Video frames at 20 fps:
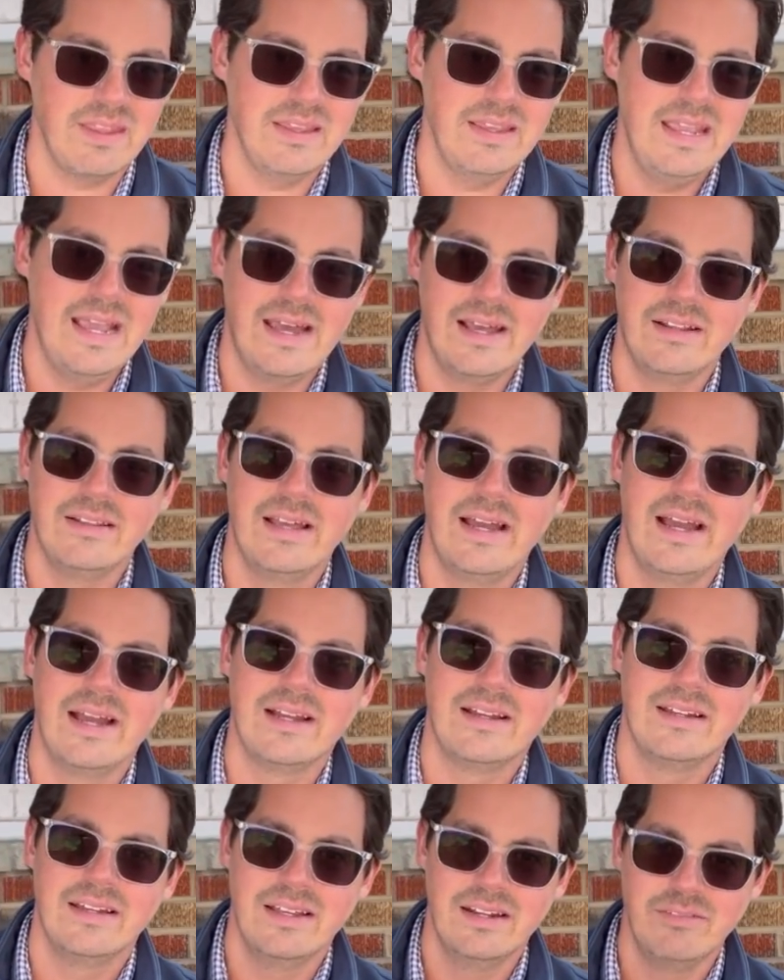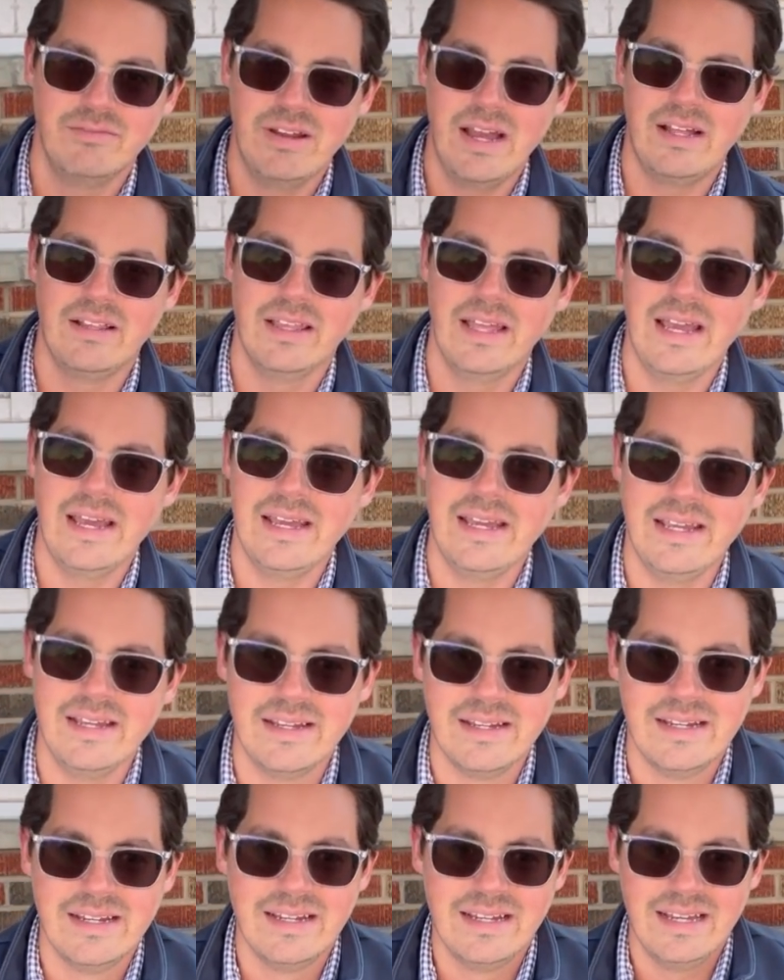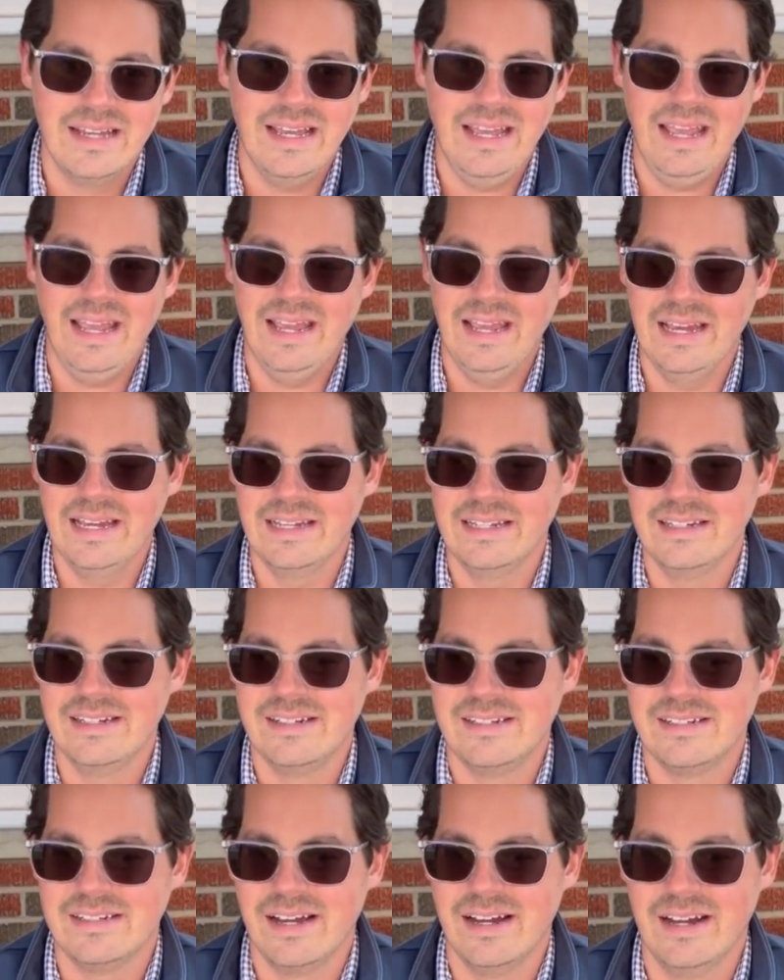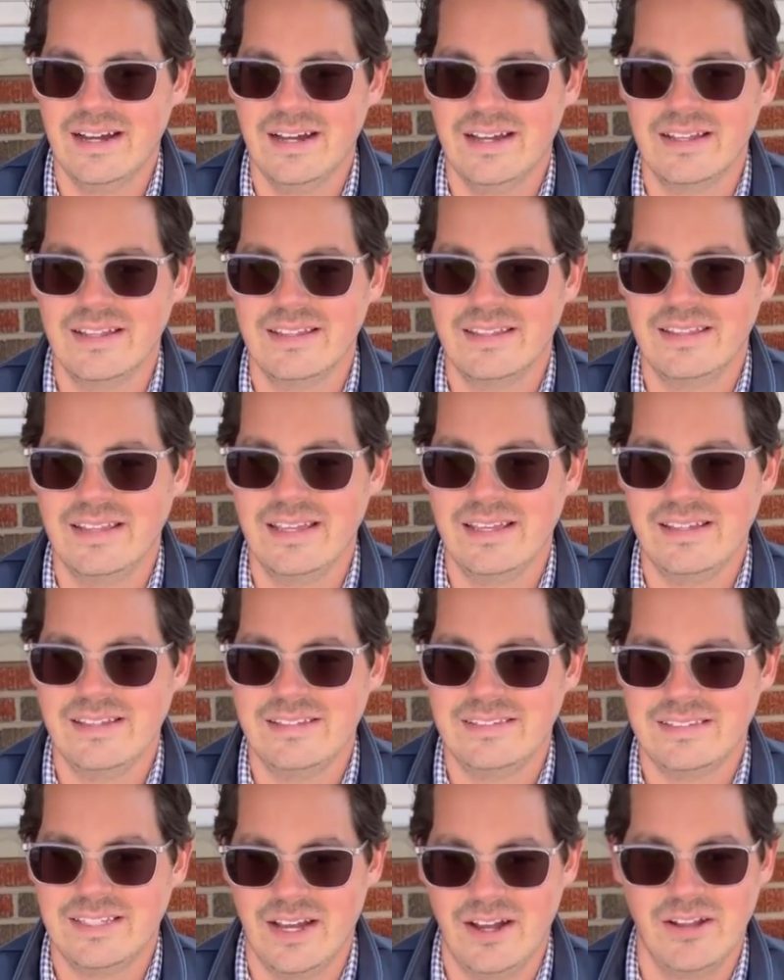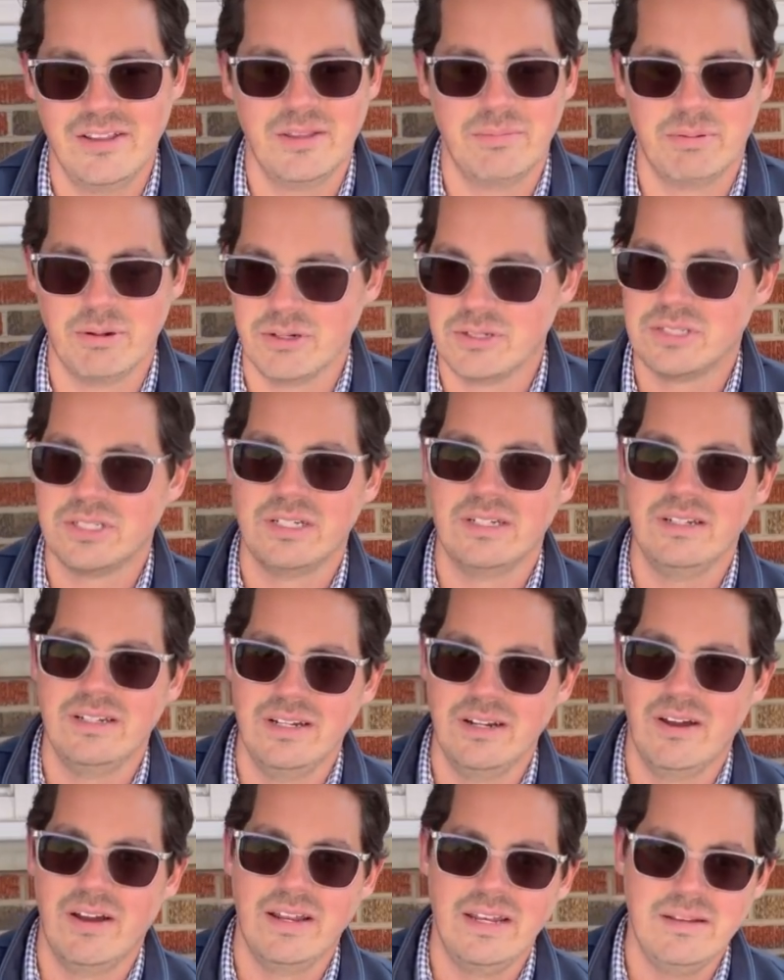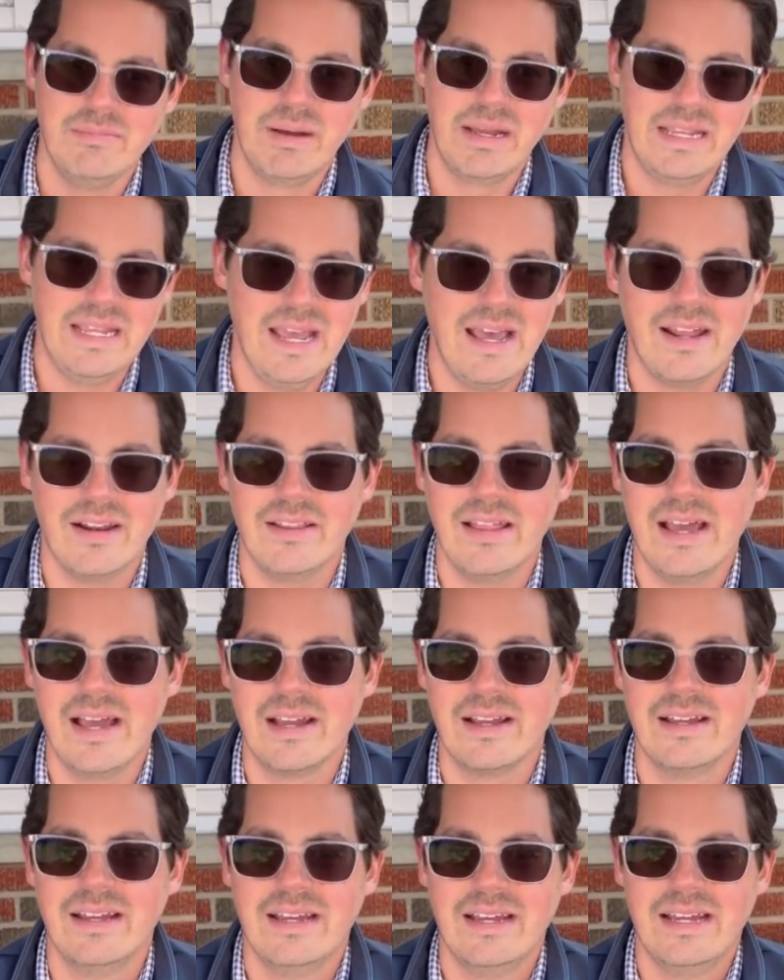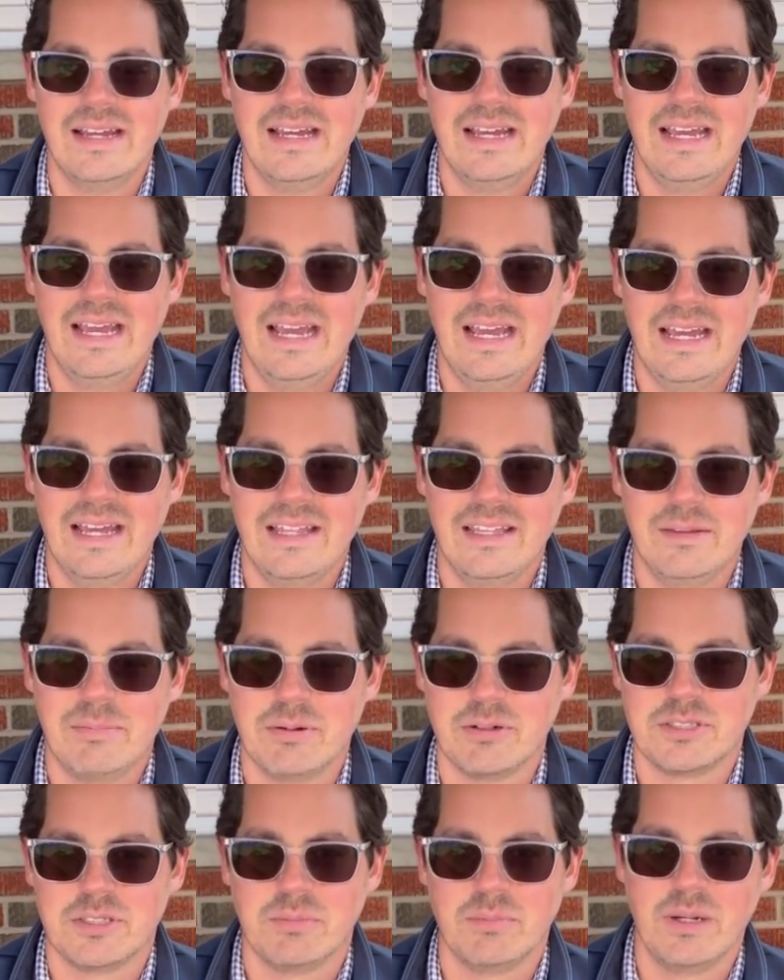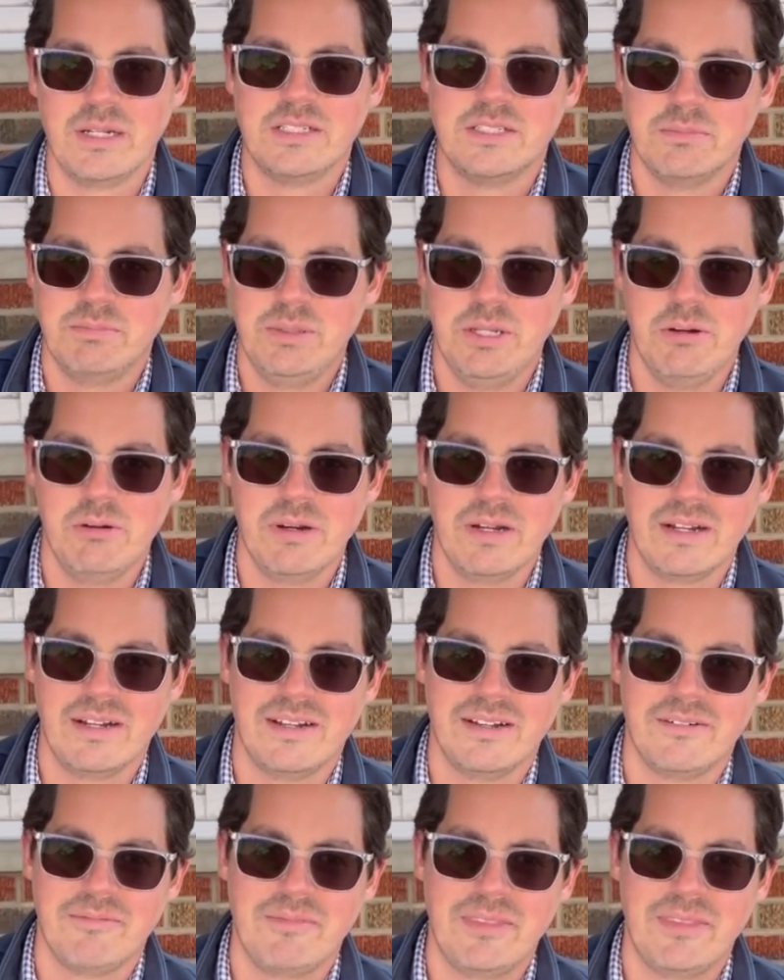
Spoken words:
Cadillac at a valet, and they tell the person, I need my Cadillac, and the person brings a Buick.